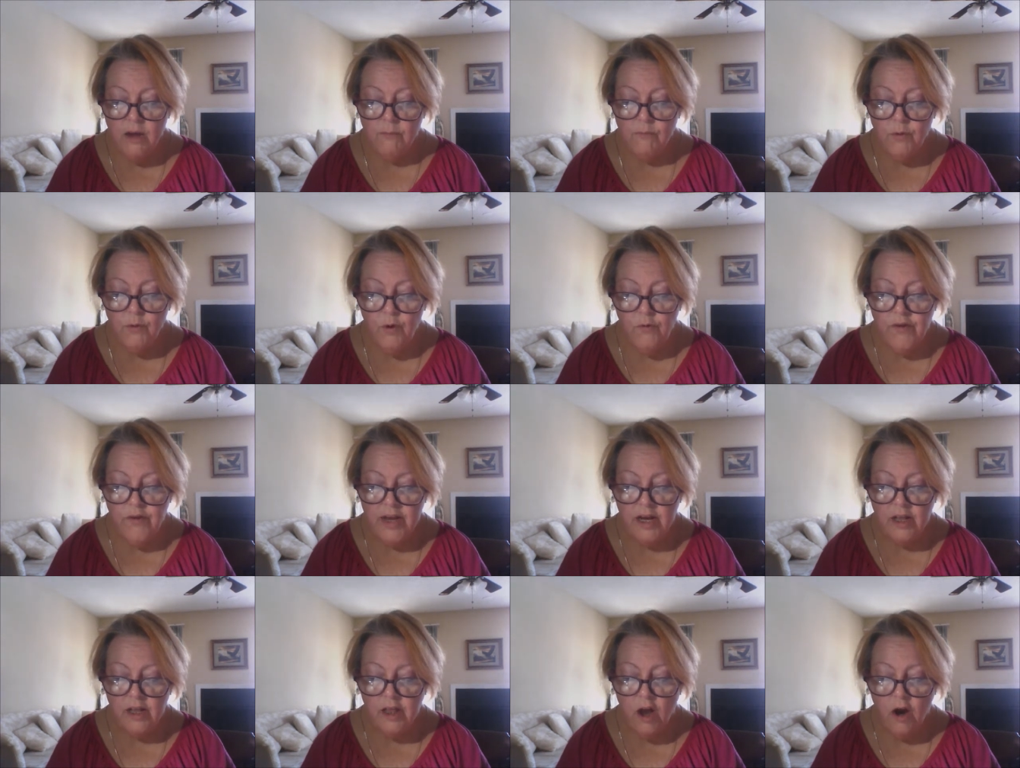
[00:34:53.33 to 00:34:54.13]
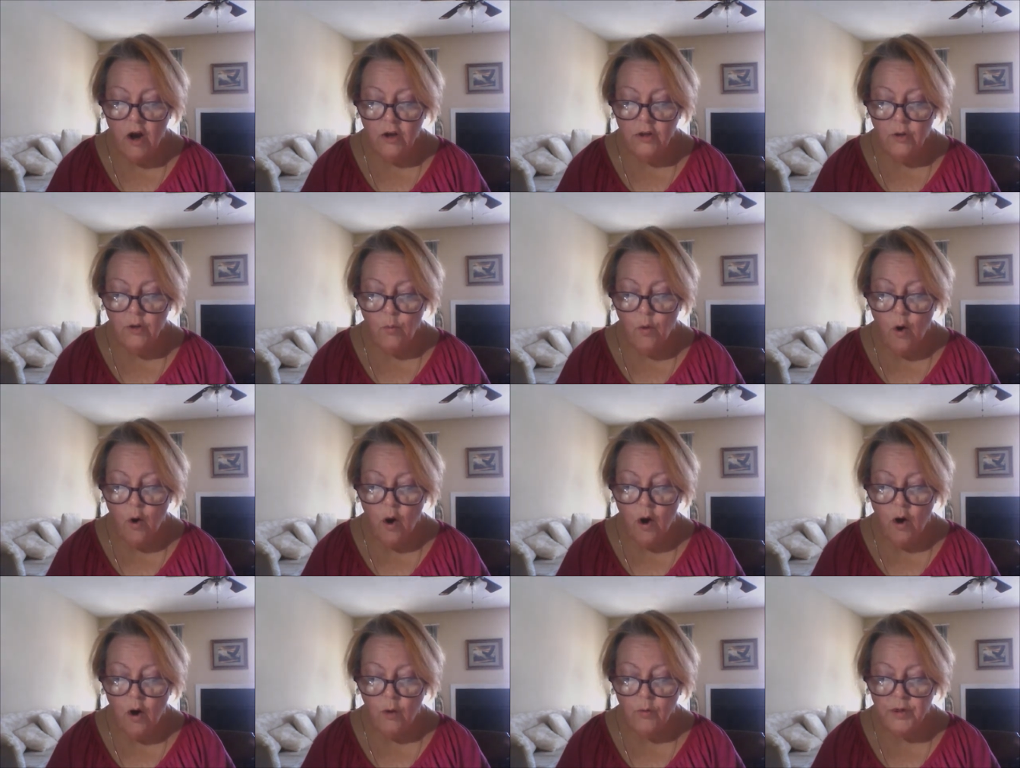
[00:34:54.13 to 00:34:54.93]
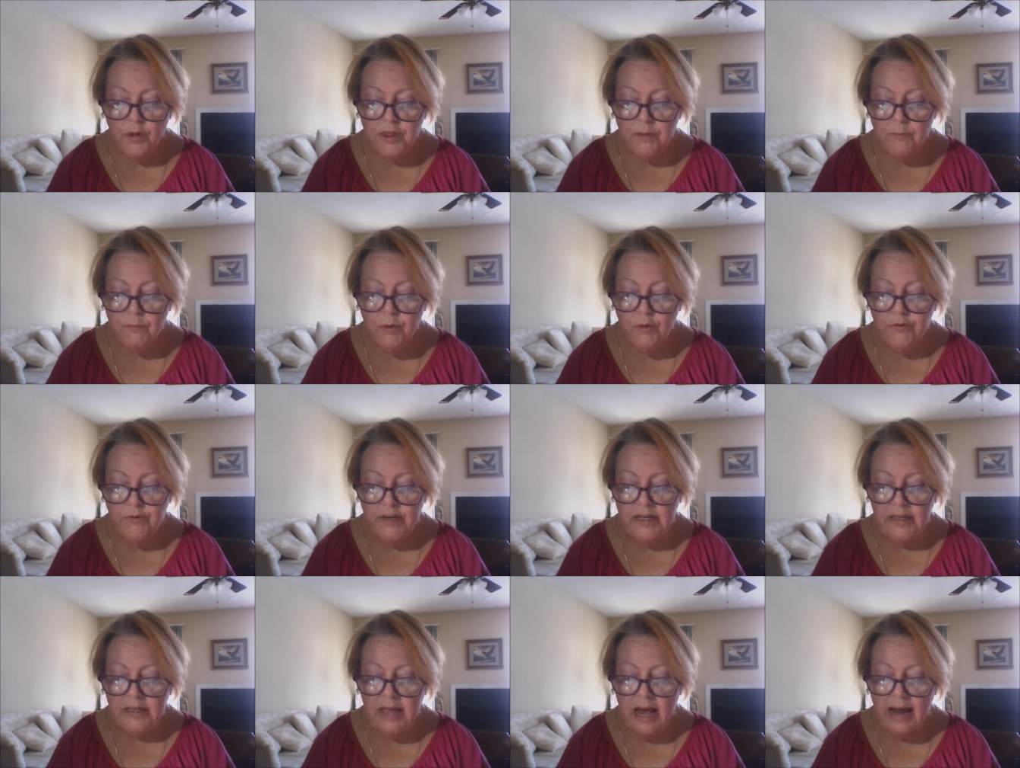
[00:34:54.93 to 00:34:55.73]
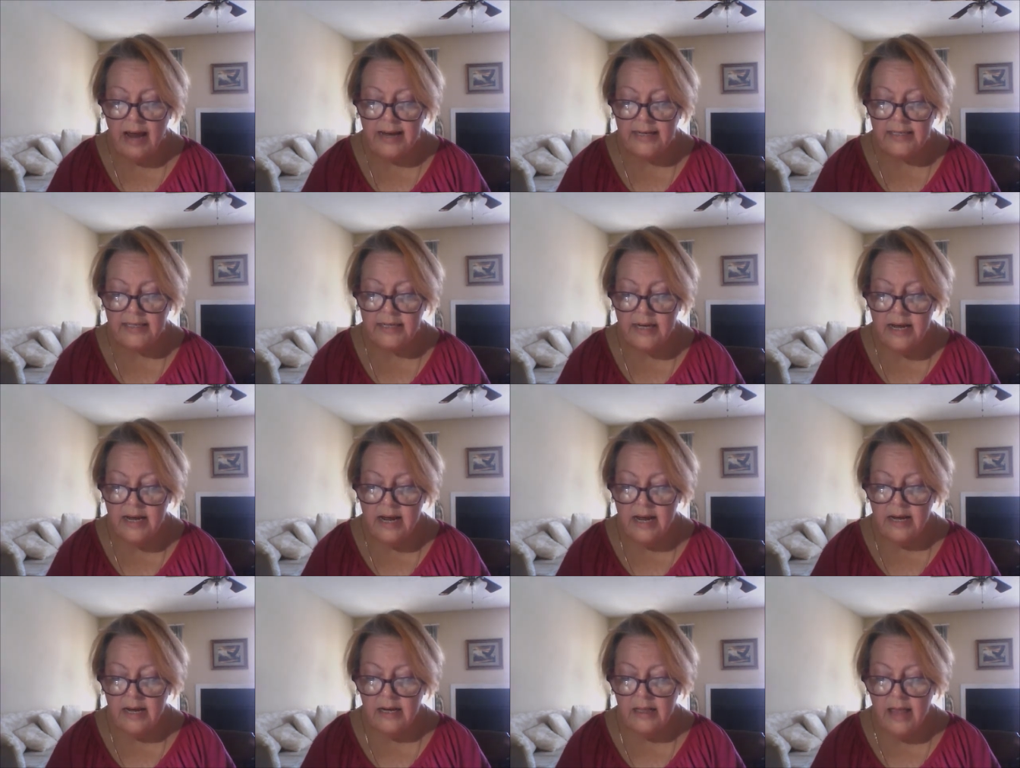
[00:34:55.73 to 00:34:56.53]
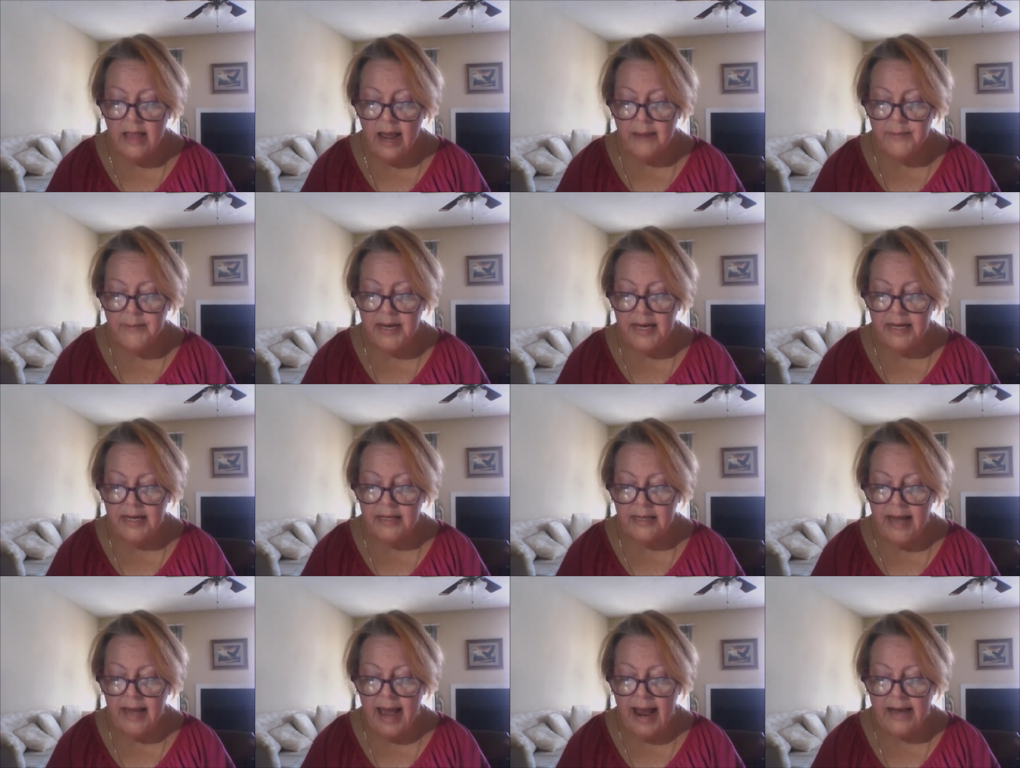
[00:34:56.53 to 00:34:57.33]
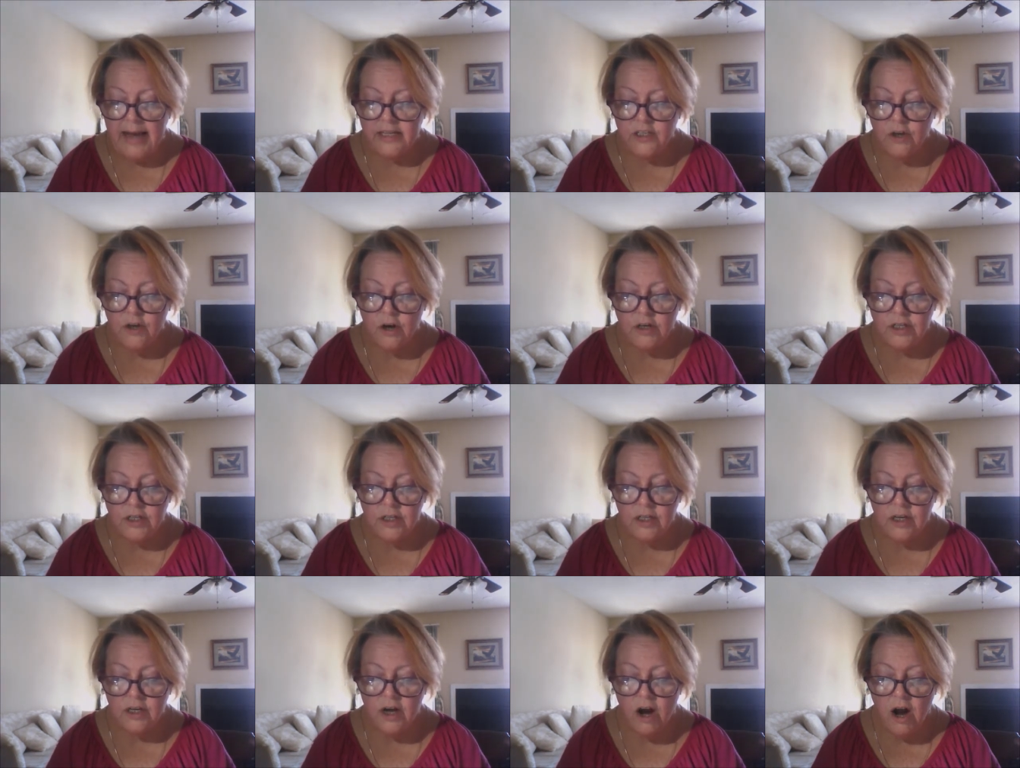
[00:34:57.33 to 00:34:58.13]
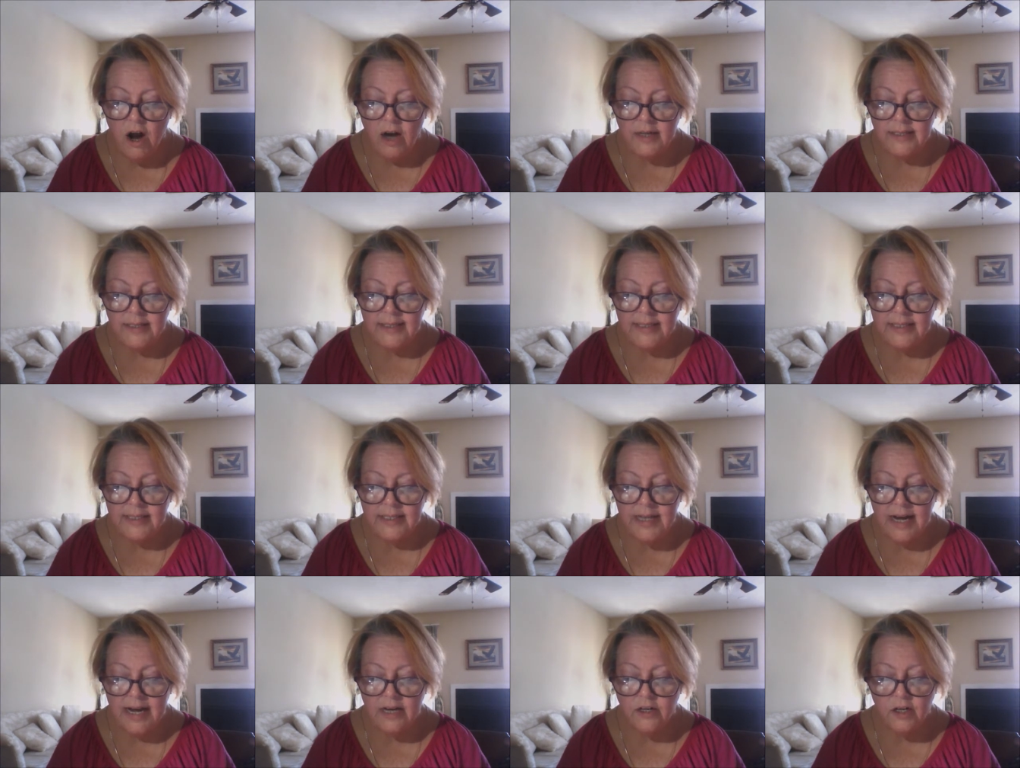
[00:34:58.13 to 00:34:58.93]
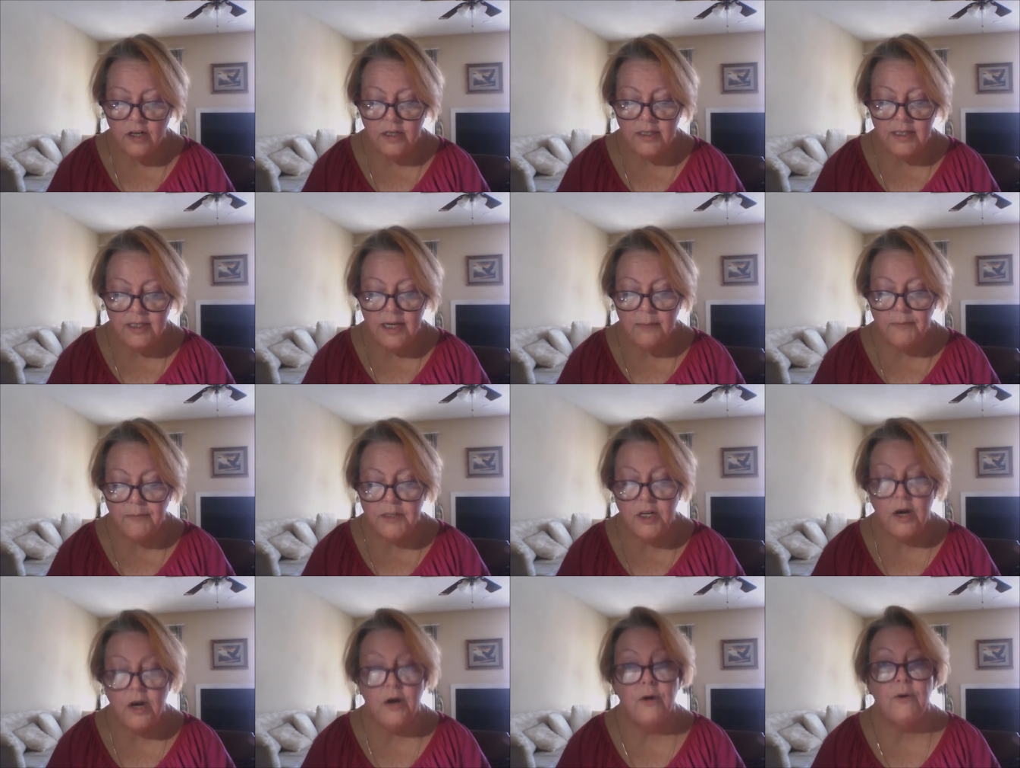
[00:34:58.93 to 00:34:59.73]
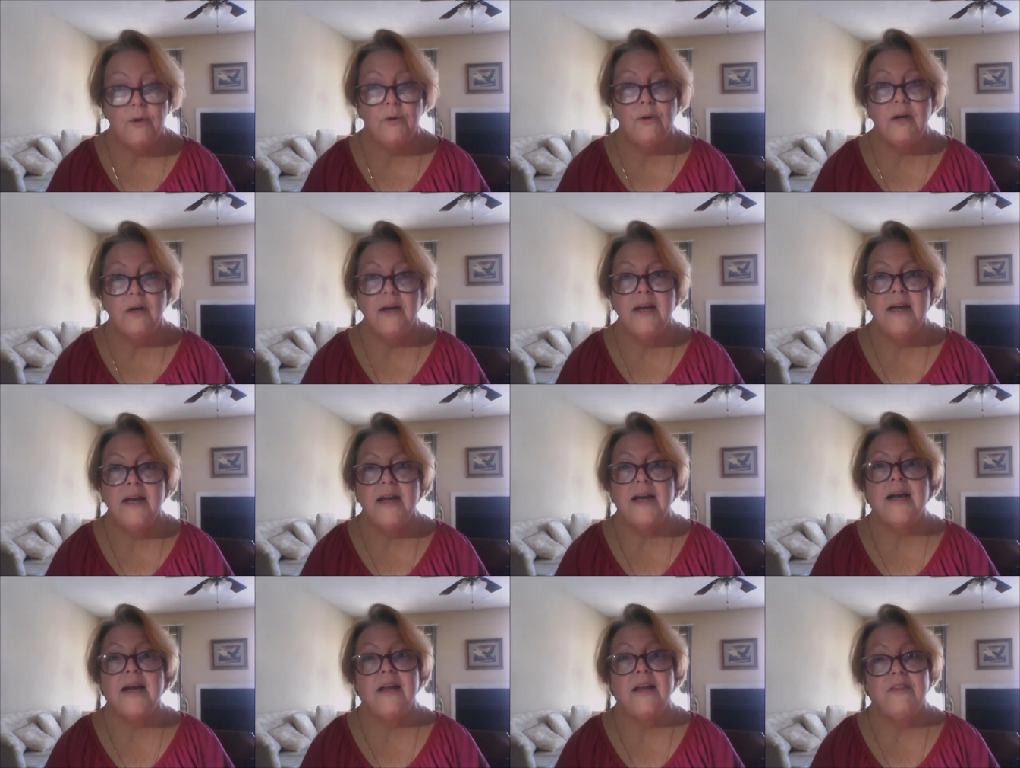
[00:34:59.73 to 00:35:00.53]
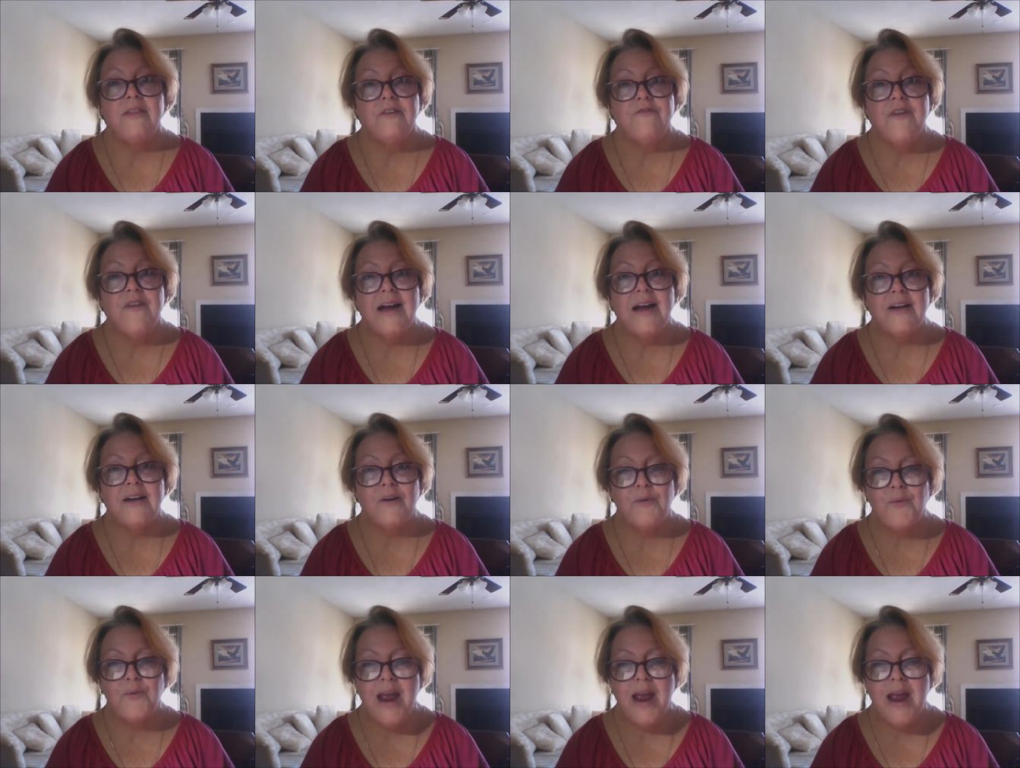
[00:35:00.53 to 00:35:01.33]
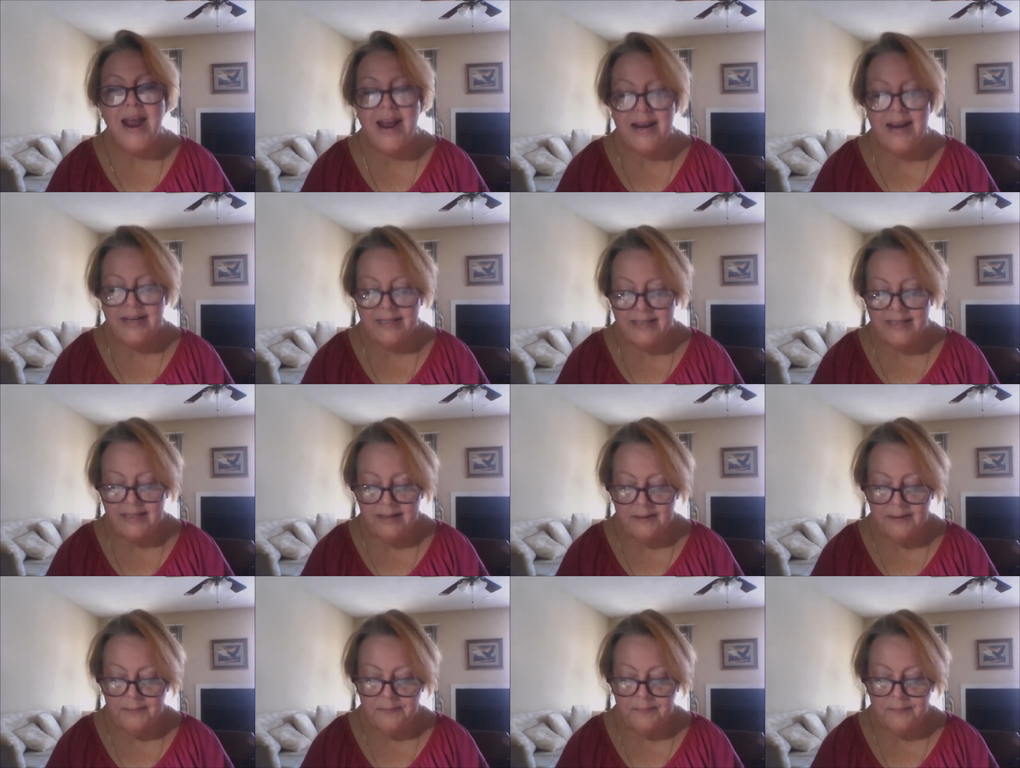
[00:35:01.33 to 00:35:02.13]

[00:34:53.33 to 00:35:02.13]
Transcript: moving along the wall with the moving light, climbing at last onto the cot to stand on tiptoe in the final rays.